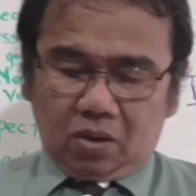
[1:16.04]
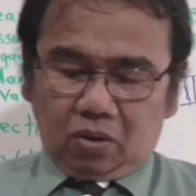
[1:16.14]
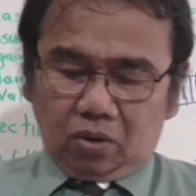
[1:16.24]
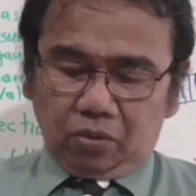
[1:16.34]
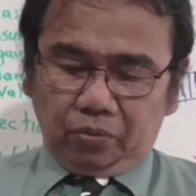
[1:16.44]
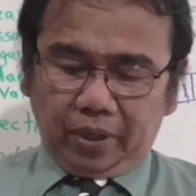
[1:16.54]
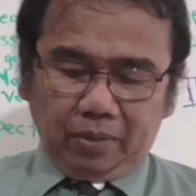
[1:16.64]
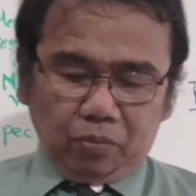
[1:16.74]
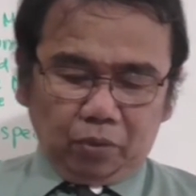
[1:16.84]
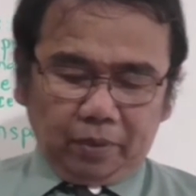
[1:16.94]
on
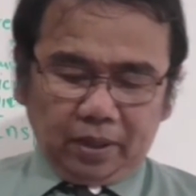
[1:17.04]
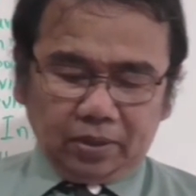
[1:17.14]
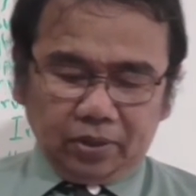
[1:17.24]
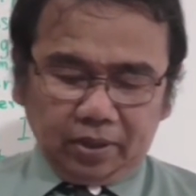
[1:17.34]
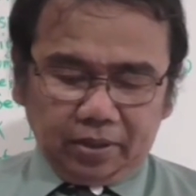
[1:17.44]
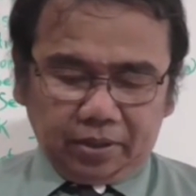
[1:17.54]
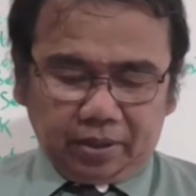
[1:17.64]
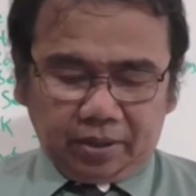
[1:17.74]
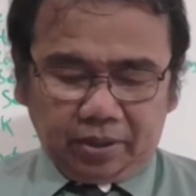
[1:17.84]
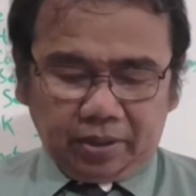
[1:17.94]
when moving
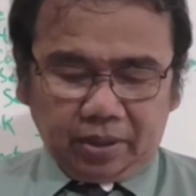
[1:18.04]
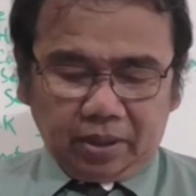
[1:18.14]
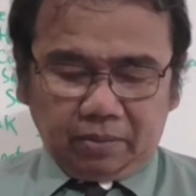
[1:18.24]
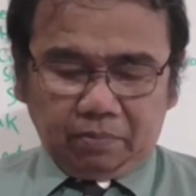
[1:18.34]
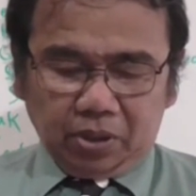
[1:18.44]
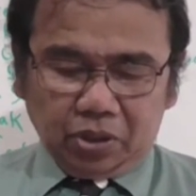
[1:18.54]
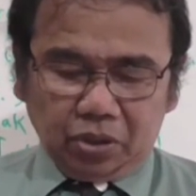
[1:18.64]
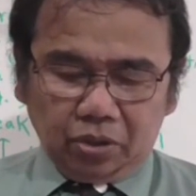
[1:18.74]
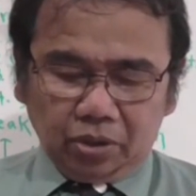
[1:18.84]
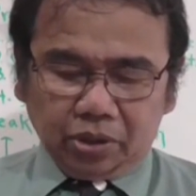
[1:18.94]
cylinder. Be
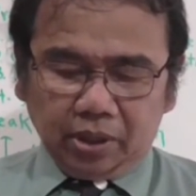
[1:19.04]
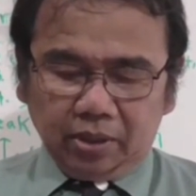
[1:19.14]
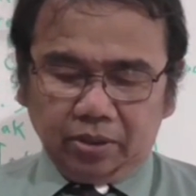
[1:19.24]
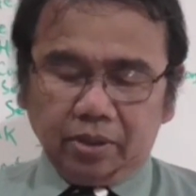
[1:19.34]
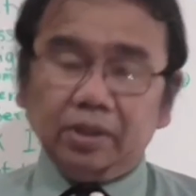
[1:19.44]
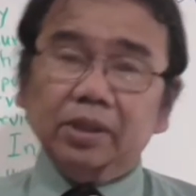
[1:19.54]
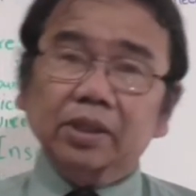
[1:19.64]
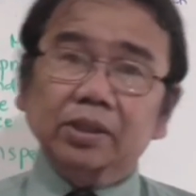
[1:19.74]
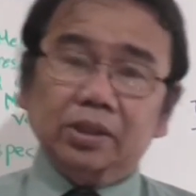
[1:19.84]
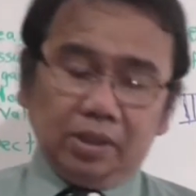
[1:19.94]
sure cylinder
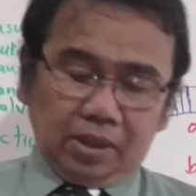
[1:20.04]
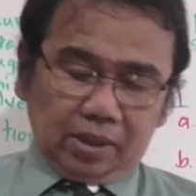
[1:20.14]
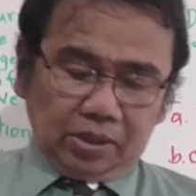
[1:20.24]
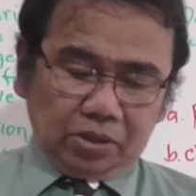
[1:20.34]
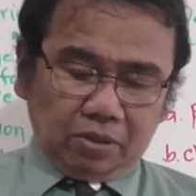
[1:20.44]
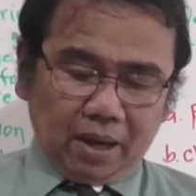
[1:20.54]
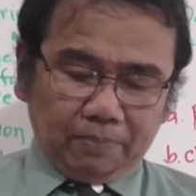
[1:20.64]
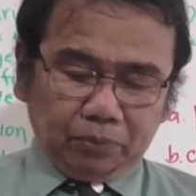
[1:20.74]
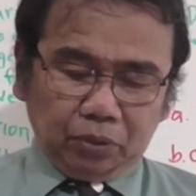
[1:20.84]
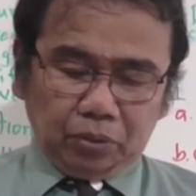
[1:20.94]
is
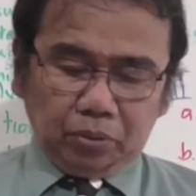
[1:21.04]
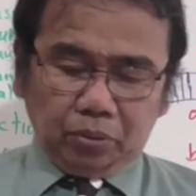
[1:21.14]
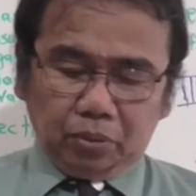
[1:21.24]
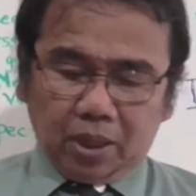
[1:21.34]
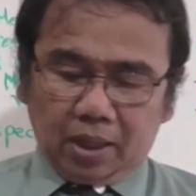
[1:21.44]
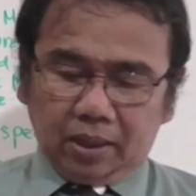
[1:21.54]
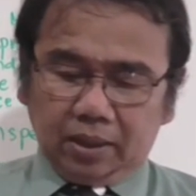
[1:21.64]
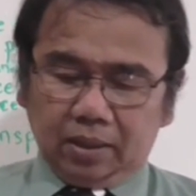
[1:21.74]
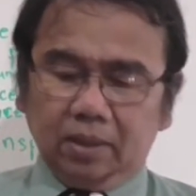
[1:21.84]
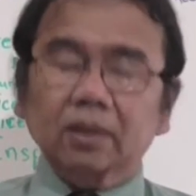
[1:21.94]
strapped to
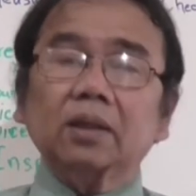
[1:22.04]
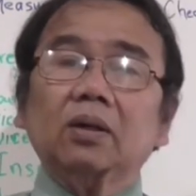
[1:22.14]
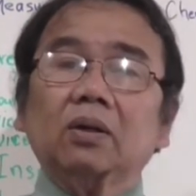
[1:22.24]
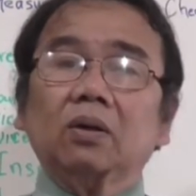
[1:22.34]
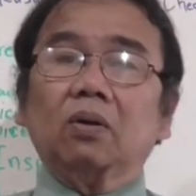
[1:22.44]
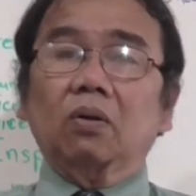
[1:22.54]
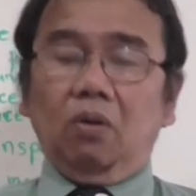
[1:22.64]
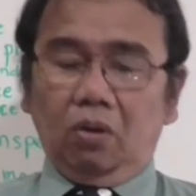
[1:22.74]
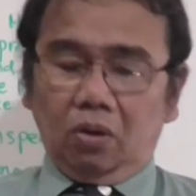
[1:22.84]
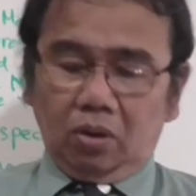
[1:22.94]
cart
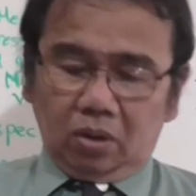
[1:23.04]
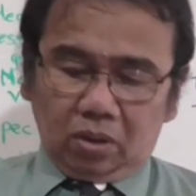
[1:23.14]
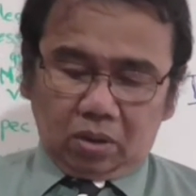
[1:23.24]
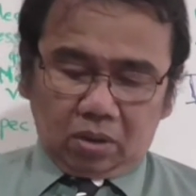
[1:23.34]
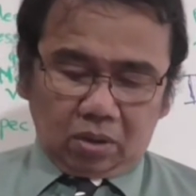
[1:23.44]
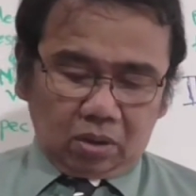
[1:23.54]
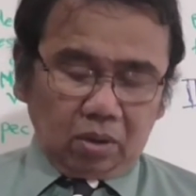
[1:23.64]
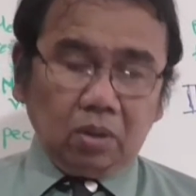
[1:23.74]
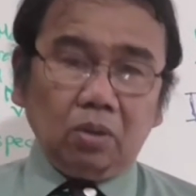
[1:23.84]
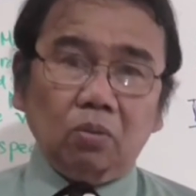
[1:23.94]
or
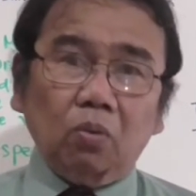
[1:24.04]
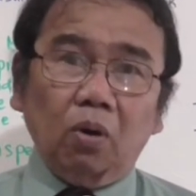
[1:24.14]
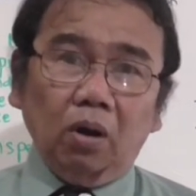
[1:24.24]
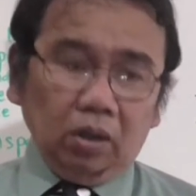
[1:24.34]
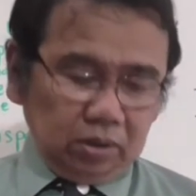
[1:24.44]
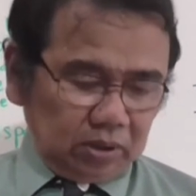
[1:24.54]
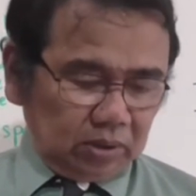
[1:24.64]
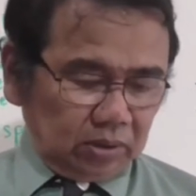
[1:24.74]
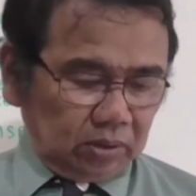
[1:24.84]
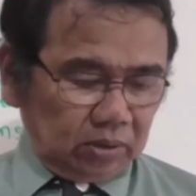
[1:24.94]
walls.